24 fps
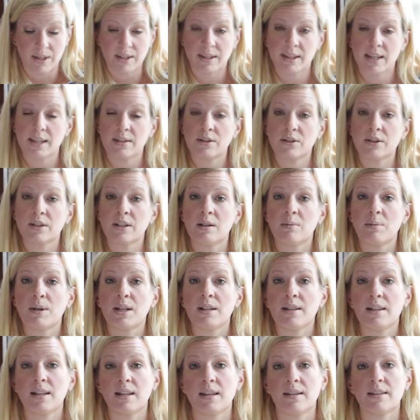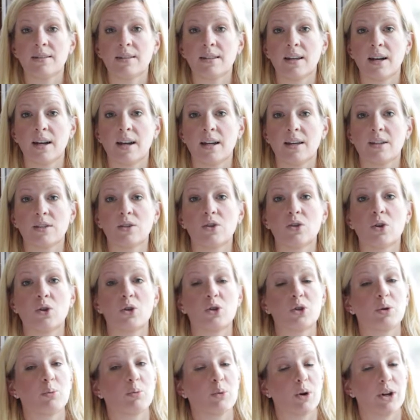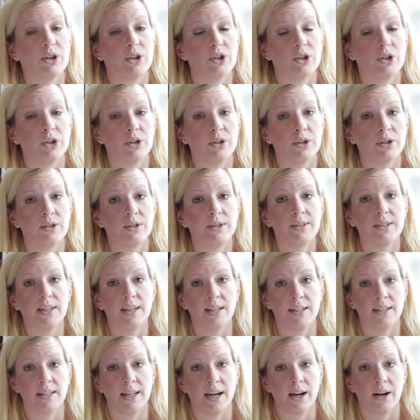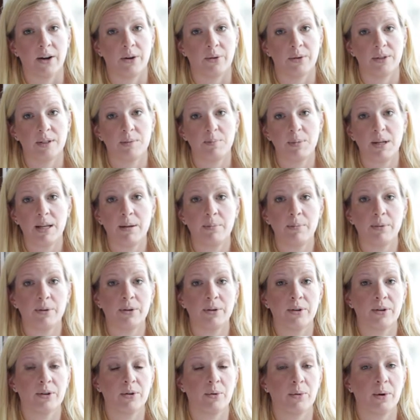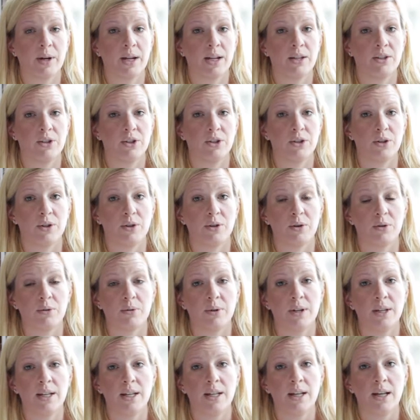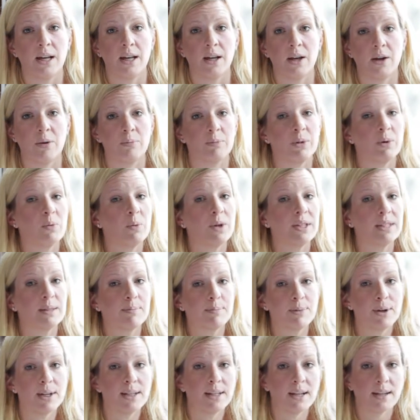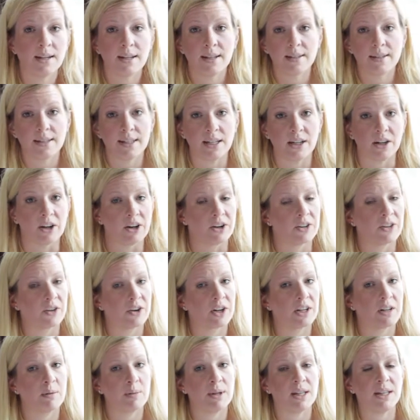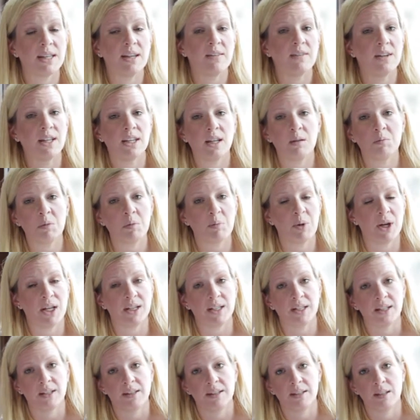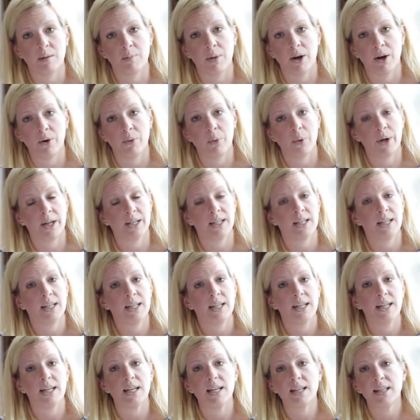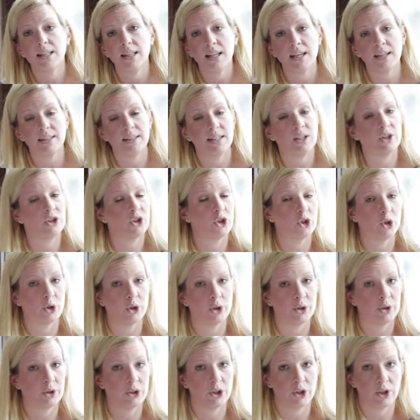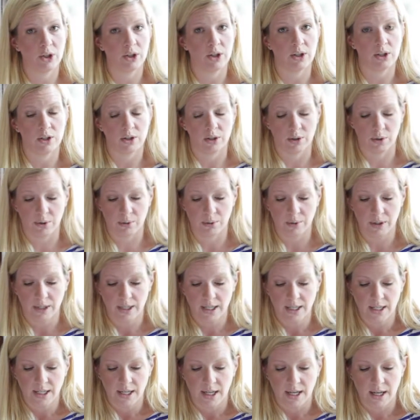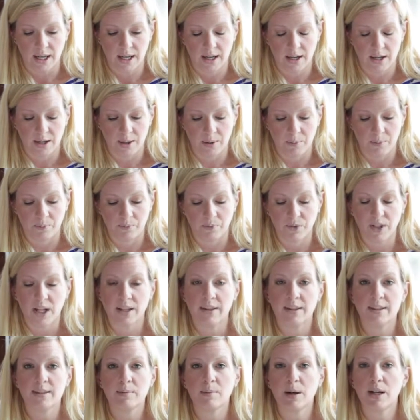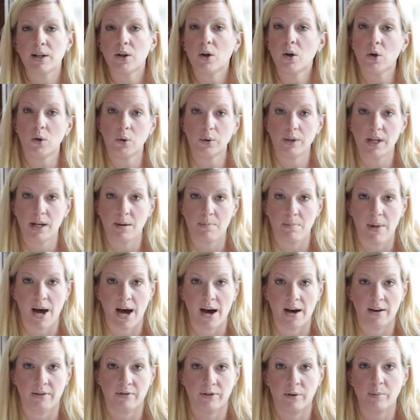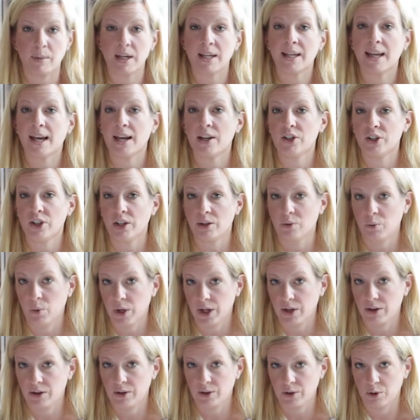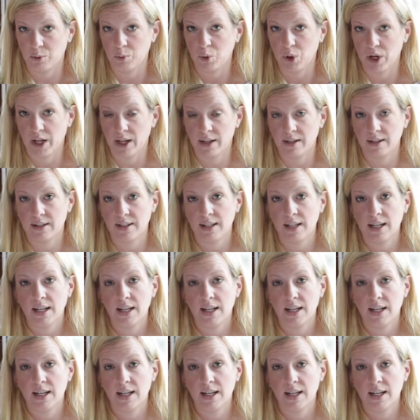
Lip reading: These are going to be things like social pressures and doubt. People are going to be whispering in his ear. They're going to be giving him opinions about what he thinks he should or shouldn't do. And this might hold him back from engaging with your brand.